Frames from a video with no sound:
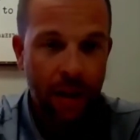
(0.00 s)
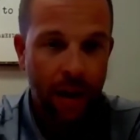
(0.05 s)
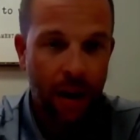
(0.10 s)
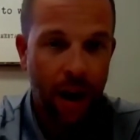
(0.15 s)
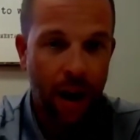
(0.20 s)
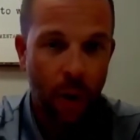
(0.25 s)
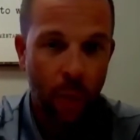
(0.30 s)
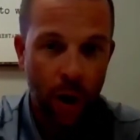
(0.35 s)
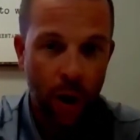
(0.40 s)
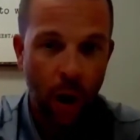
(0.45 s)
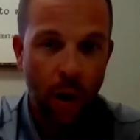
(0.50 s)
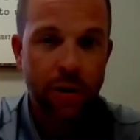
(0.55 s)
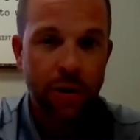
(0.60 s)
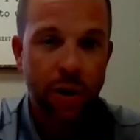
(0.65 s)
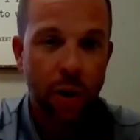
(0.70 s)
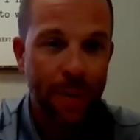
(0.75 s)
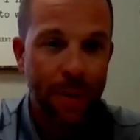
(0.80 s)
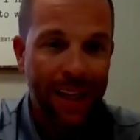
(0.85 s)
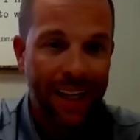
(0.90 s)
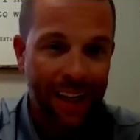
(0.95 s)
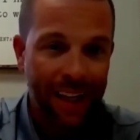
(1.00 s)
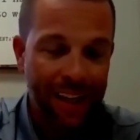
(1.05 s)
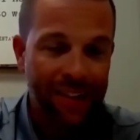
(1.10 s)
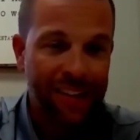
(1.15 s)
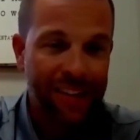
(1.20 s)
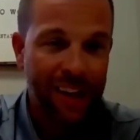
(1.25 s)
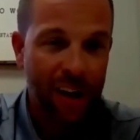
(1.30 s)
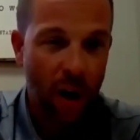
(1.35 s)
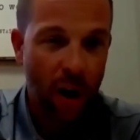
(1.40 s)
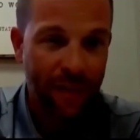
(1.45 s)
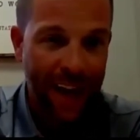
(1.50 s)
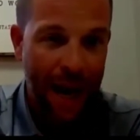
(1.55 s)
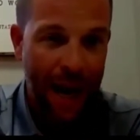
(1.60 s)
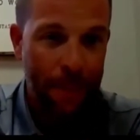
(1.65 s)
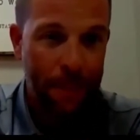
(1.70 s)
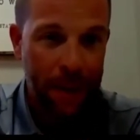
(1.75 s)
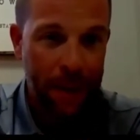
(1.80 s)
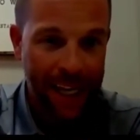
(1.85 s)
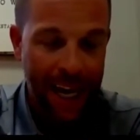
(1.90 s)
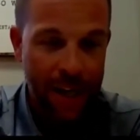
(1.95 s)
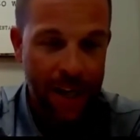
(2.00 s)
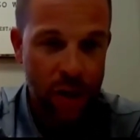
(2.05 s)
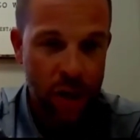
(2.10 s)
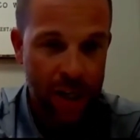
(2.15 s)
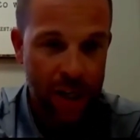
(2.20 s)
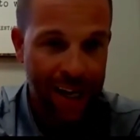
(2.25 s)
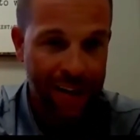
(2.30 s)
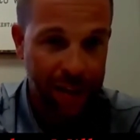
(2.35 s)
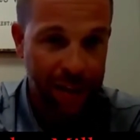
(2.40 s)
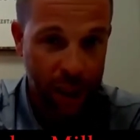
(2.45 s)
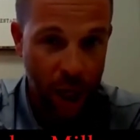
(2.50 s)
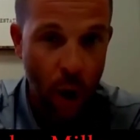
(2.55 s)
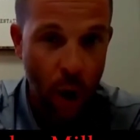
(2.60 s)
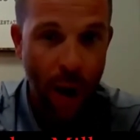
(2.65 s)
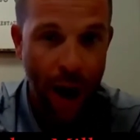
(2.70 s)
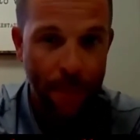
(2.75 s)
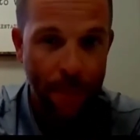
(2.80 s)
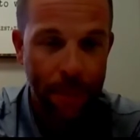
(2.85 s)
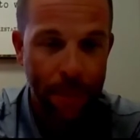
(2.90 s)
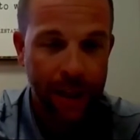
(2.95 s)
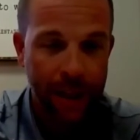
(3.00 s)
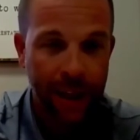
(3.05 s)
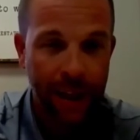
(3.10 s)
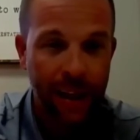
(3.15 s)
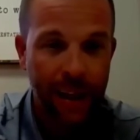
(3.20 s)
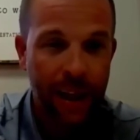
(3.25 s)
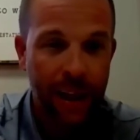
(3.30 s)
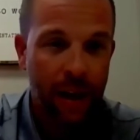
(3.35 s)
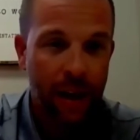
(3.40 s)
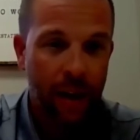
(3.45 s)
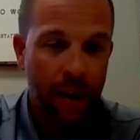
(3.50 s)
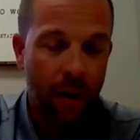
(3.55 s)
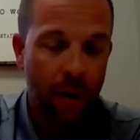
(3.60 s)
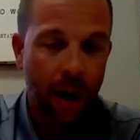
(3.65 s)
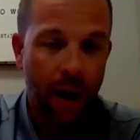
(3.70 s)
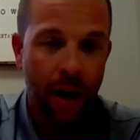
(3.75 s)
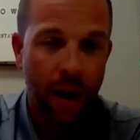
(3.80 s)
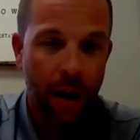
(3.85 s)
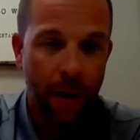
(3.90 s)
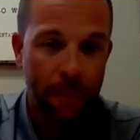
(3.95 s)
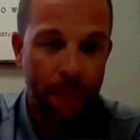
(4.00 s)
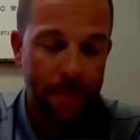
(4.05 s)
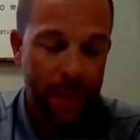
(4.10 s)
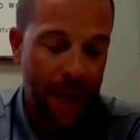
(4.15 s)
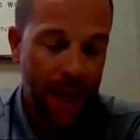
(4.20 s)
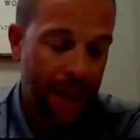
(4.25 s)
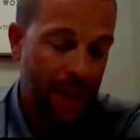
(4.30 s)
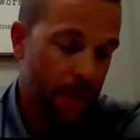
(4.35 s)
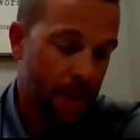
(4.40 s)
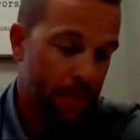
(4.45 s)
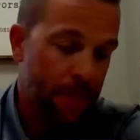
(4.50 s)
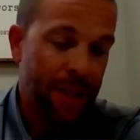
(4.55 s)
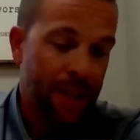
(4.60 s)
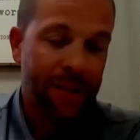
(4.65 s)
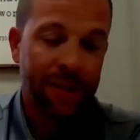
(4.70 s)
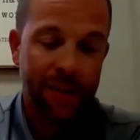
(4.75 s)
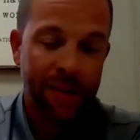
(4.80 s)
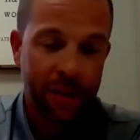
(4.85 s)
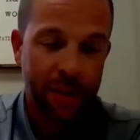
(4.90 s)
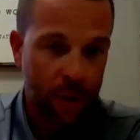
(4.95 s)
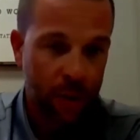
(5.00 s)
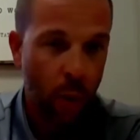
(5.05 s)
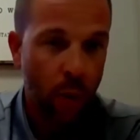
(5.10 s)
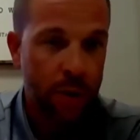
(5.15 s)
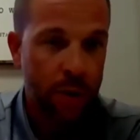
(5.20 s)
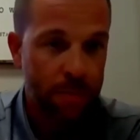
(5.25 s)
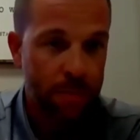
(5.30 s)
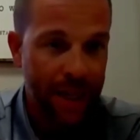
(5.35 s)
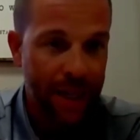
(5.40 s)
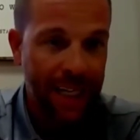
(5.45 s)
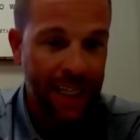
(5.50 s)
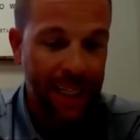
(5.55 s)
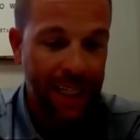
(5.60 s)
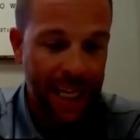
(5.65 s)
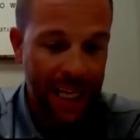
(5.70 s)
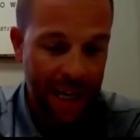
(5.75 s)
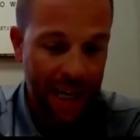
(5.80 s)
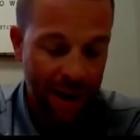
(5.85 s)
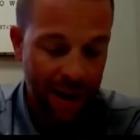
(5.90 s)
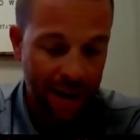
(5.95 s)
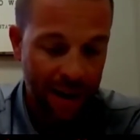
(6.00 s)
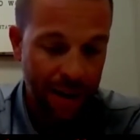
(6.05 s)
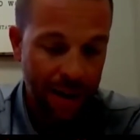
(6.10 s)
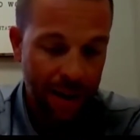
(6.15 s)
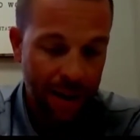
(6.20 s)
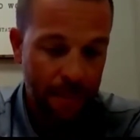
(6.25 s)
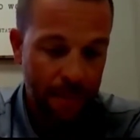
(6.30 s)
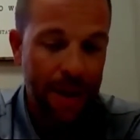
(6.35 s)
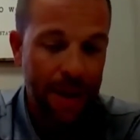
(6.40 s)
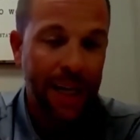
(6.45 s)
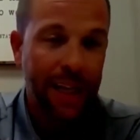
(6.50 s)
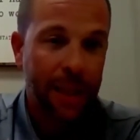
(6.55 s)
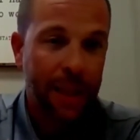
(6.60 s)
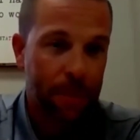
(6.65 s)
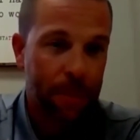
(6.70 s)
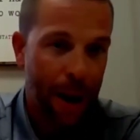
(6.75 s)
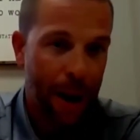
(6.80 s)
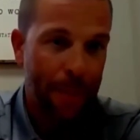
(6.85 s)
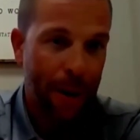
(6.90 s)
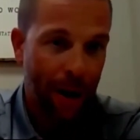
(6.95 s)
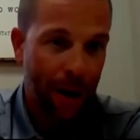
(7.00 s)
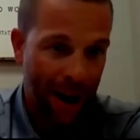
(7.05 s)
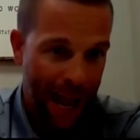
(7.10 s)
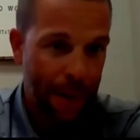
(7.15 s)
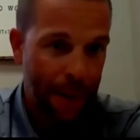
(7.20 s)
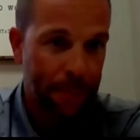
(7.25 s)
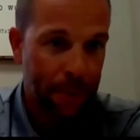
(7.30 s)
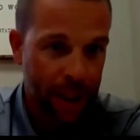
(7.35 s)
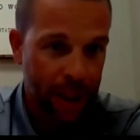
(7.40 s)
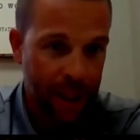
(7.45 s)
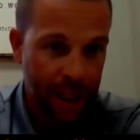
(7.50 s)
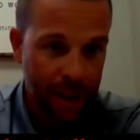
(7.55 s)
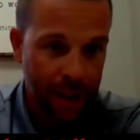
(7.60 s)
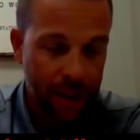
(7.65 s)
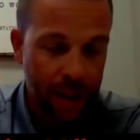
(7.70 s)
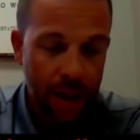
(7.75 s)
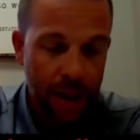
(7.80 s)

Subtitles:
would also be listed on the application as a co-applicant, and the business, of course, being the primary applicant.